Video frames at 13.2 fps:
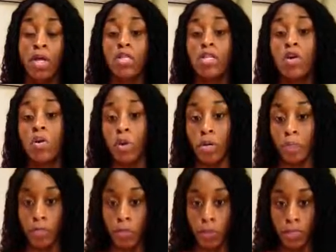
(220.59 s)
lower,
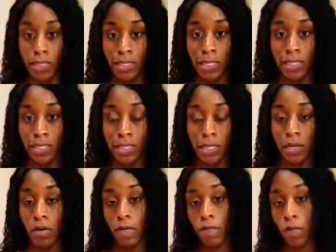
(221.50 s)
between
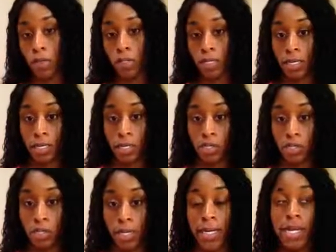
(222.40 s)
1,600 or
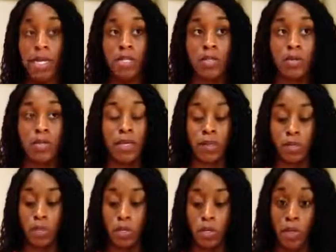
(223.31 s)
1,400. So
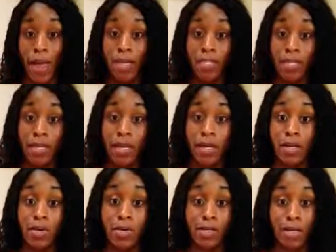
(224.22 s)
then when you actually get
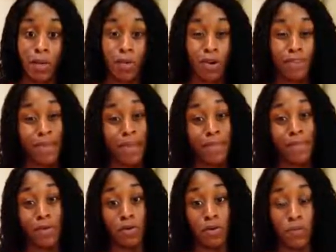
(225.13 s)
close, like one of my
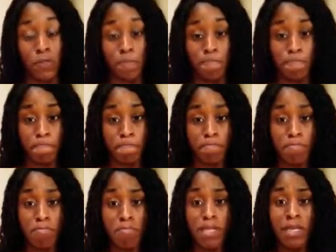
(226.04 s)
meals
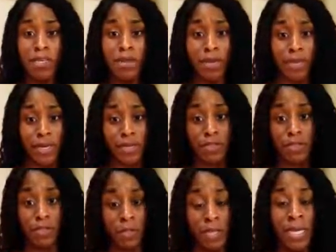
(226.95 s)
that I'll get
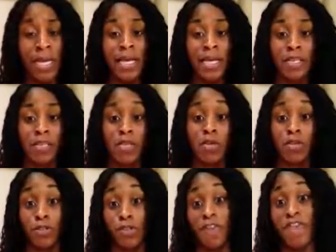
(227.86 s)
to is
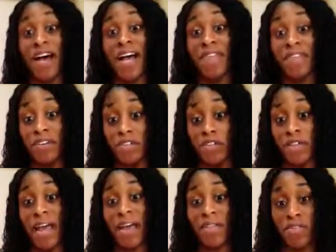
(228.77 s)
closer to 500
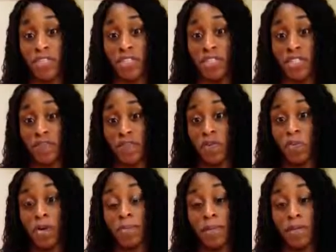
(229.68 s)
calories just for
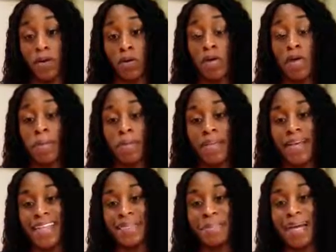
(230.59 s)
one meal, but
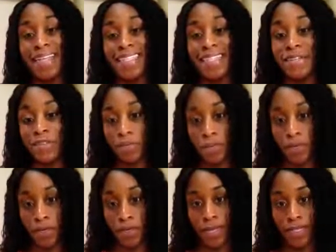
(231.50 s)
that's my dinner
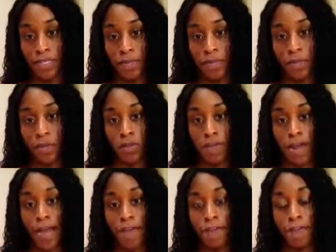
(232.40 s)
meal. That's the meal that
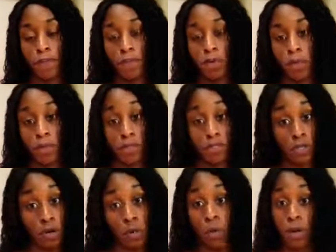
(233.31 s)
I fuel with to
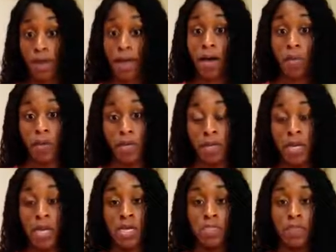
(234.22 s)
go work out with.
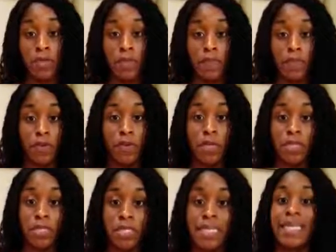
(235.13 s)
So if you are
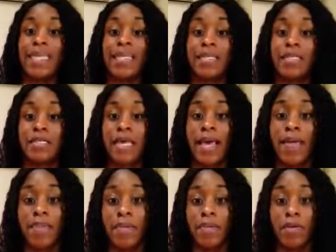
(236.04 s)
just eating this
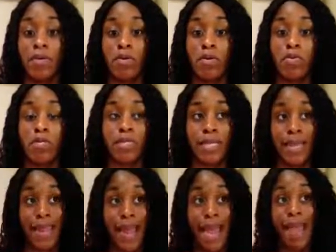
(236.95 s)
heavy meal, you just
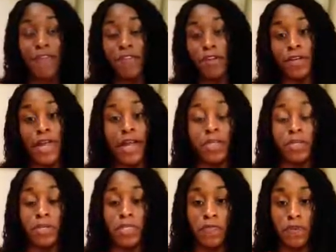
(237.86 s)
ate half your
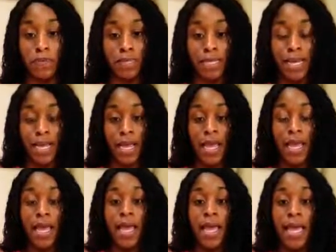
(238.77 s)
calories for the day,
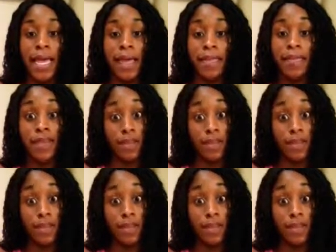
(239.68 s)
and